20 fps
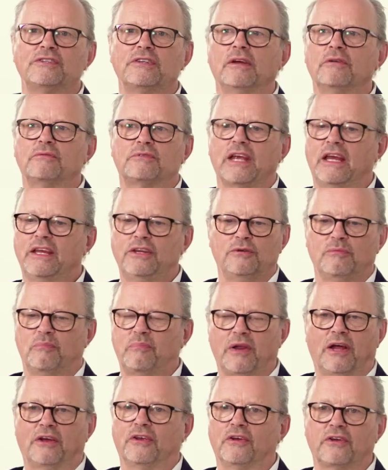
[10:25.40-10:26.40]
that say you
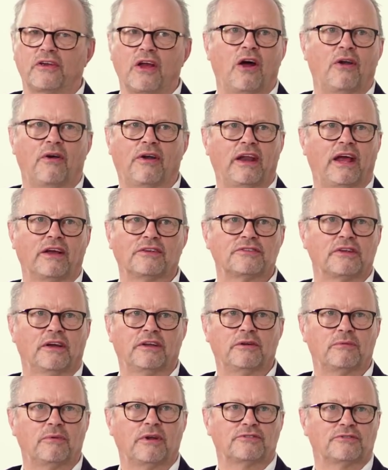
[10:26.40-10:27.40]
plug your car in
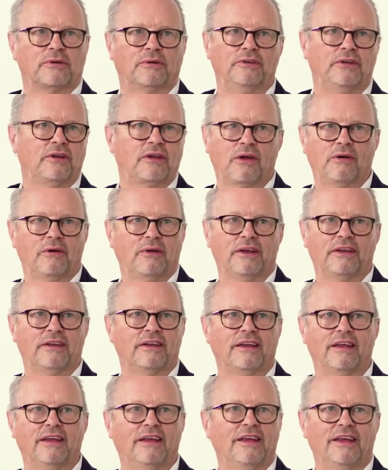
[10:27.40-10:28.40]
outside a restaurant, you go in and...
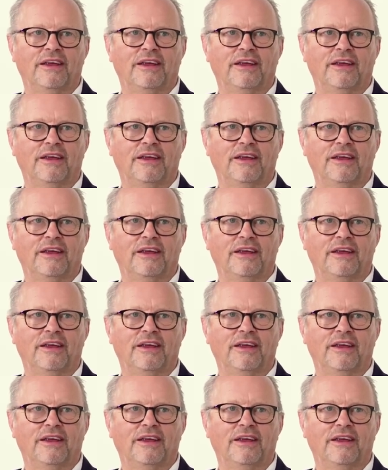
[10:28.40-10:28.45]
No.